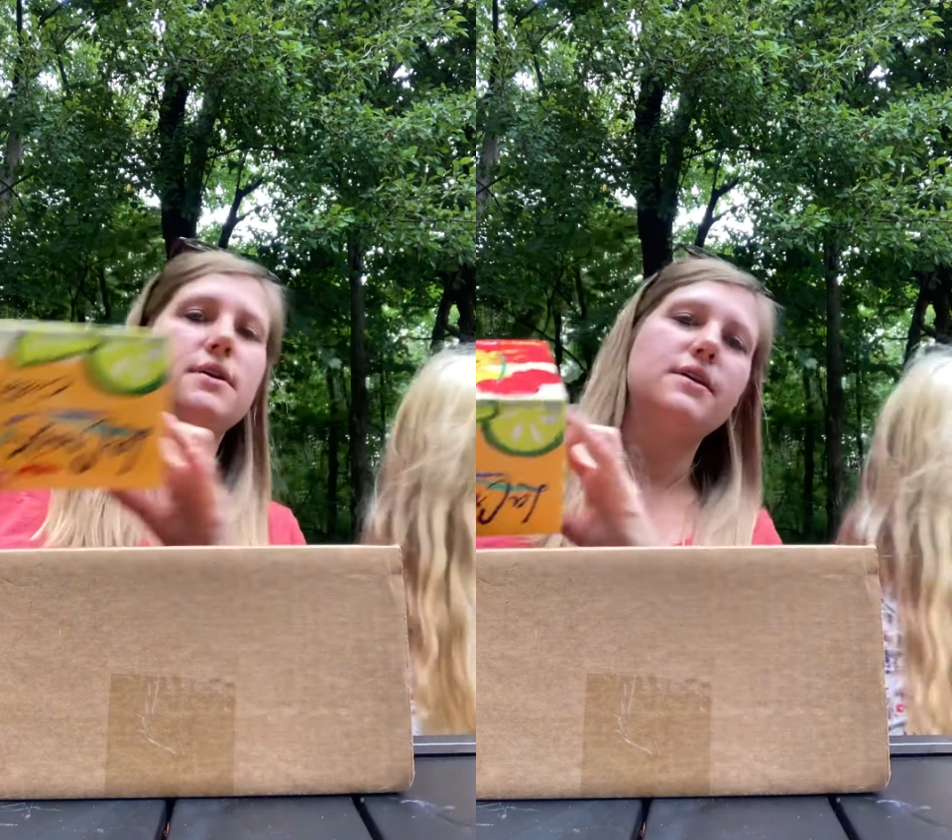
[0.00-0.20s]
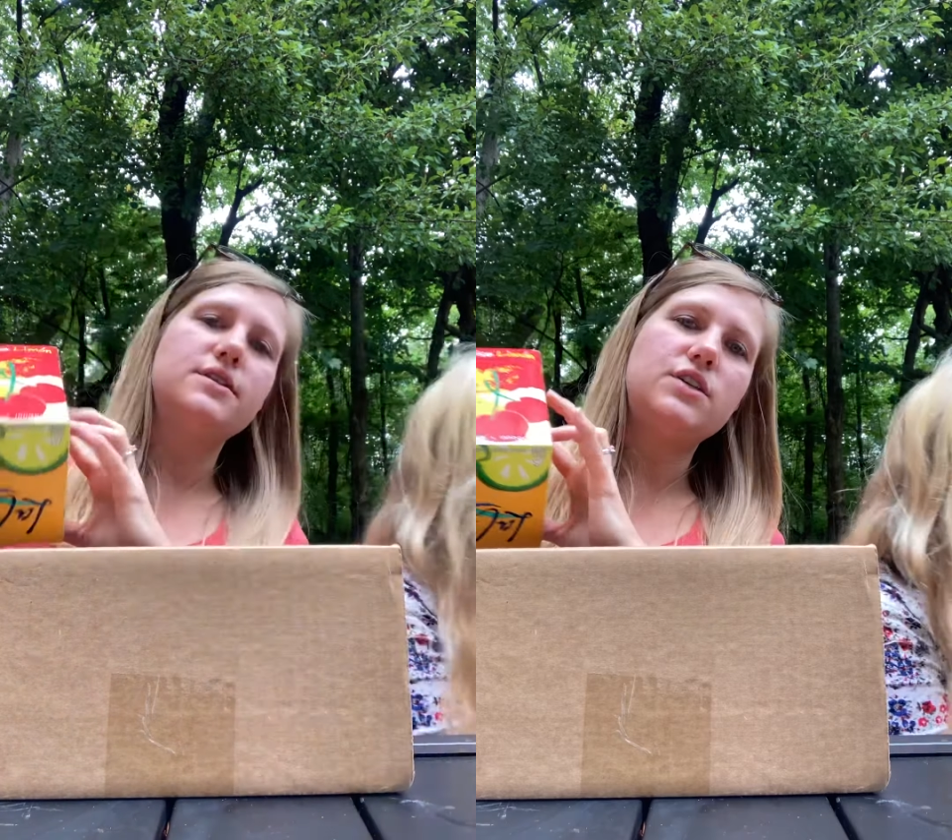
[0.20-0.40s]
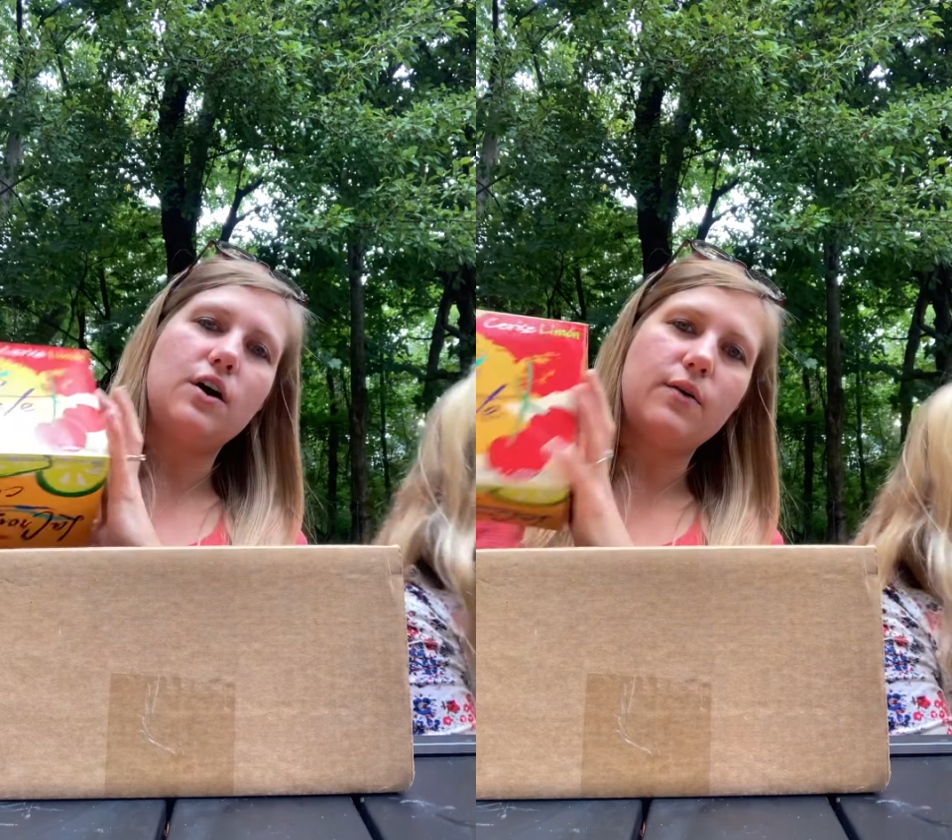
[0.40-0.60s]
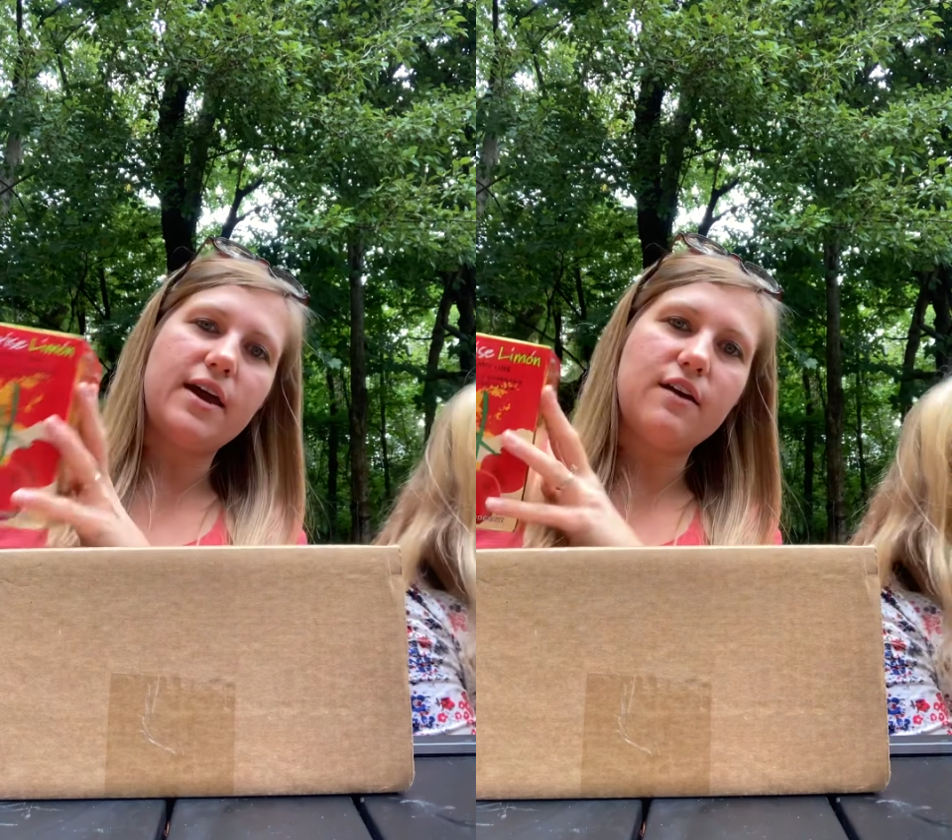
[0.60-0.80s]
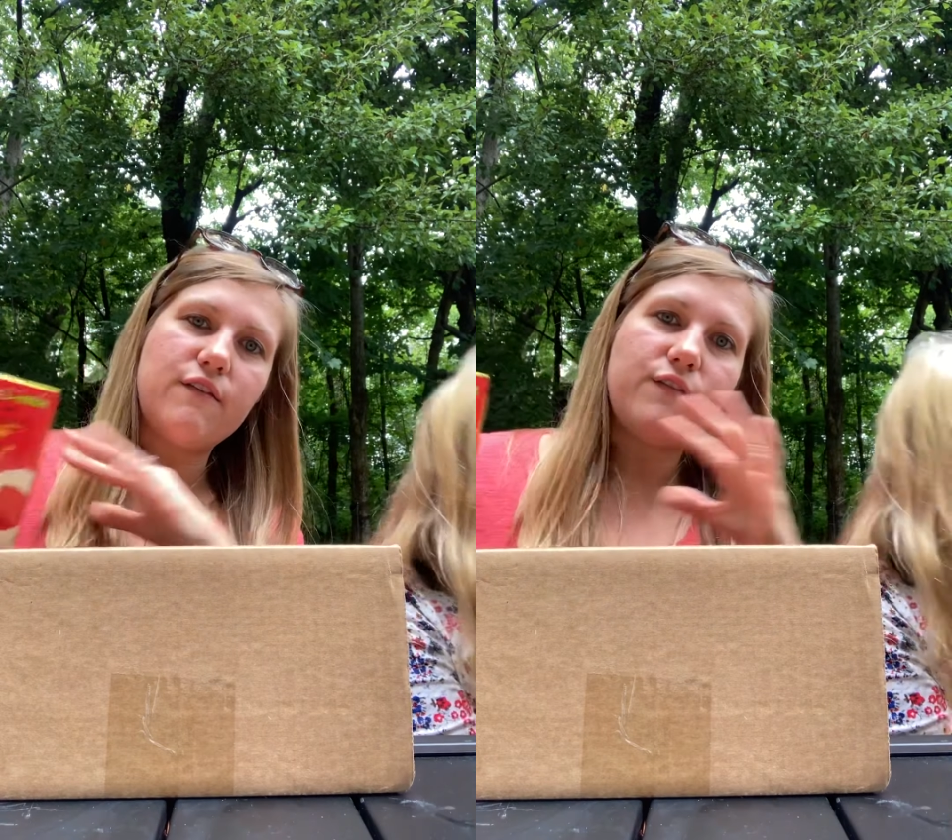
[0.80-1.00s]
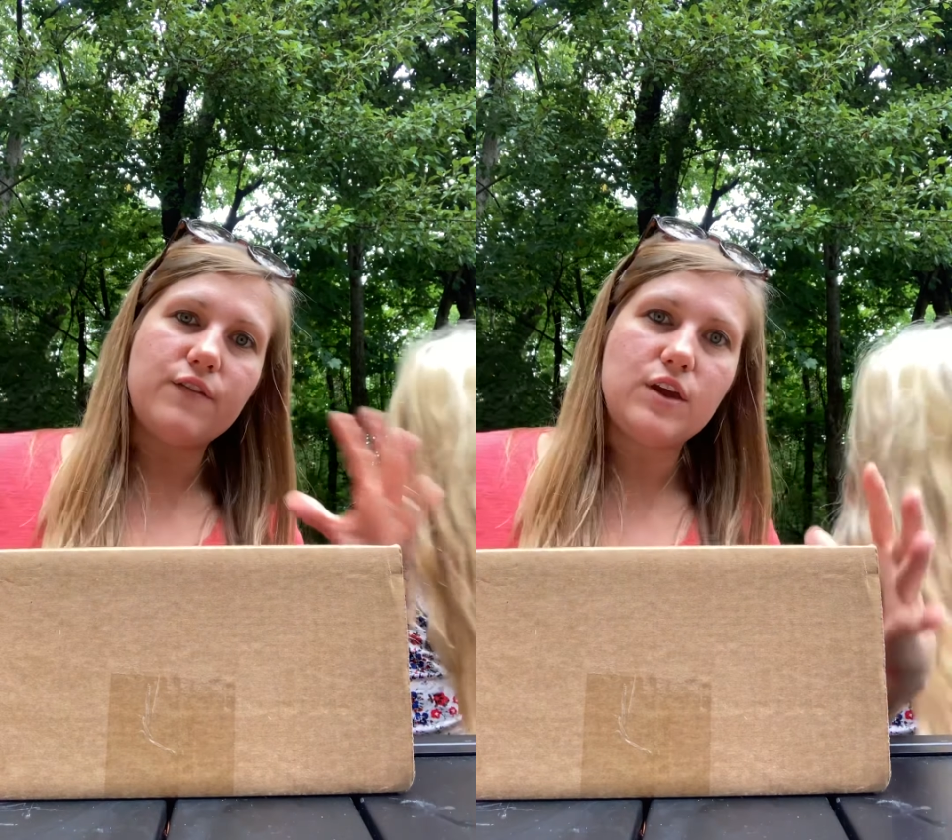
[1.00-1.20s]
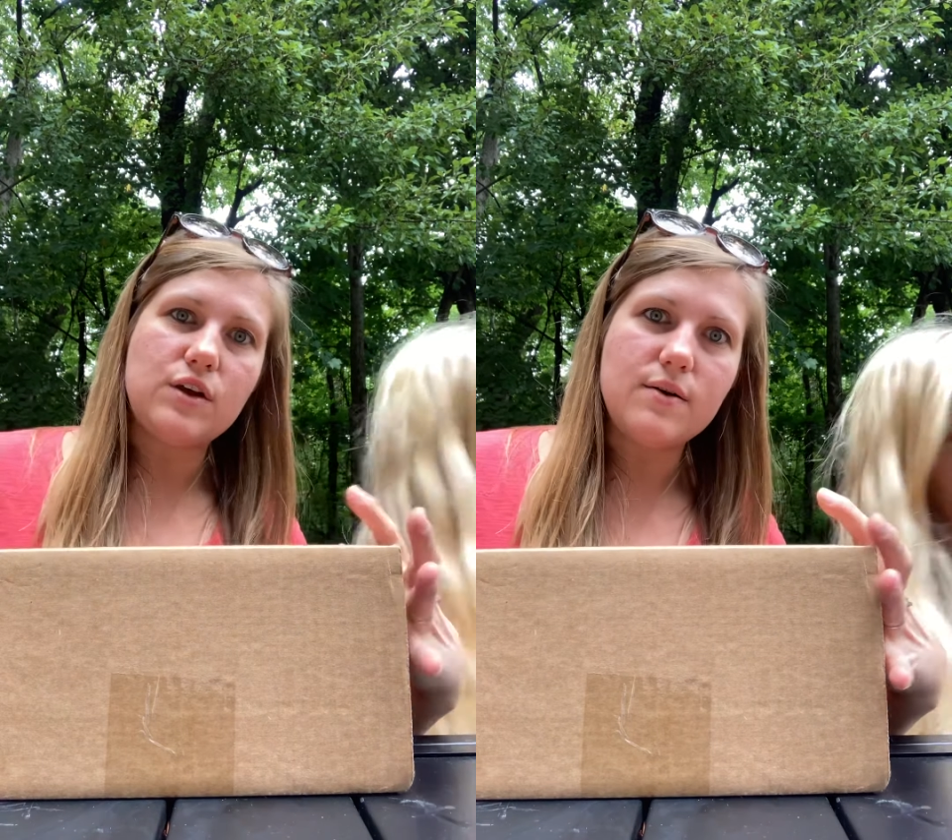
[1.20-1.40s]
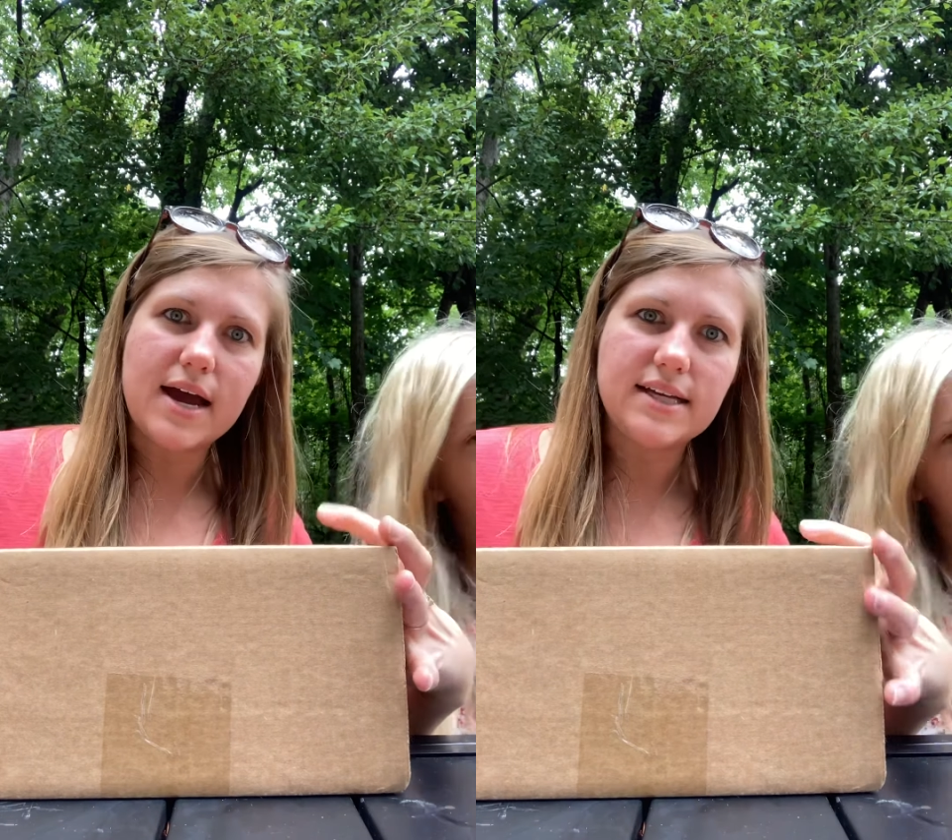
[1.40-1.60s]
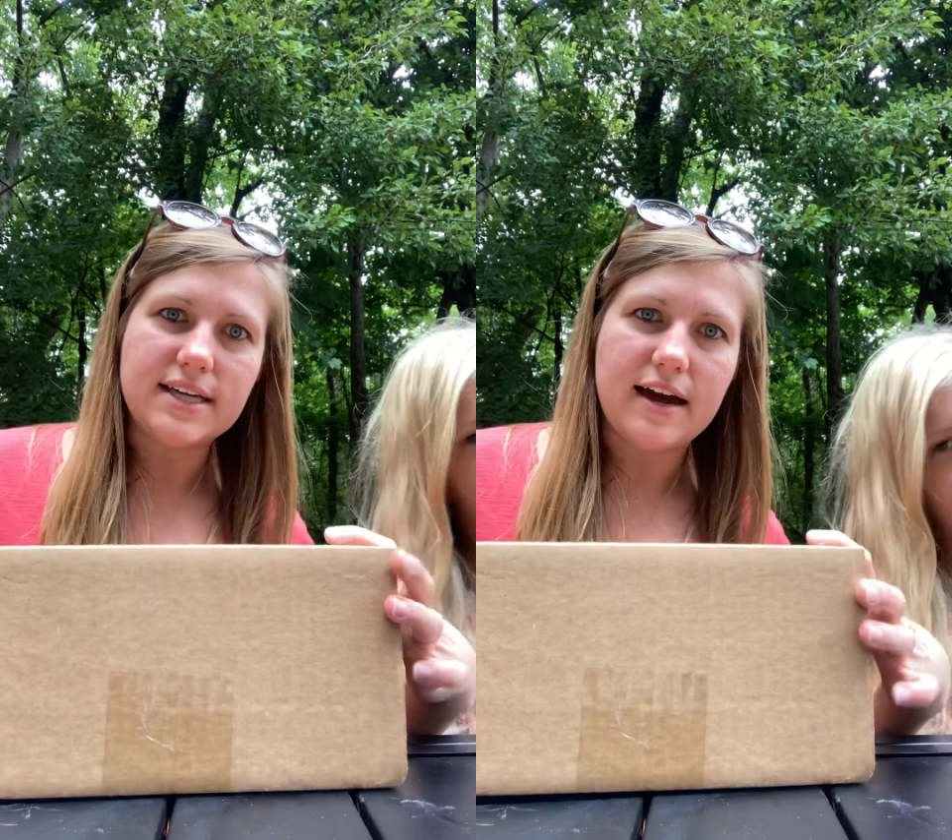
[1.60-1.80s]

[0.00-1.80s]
So if you guys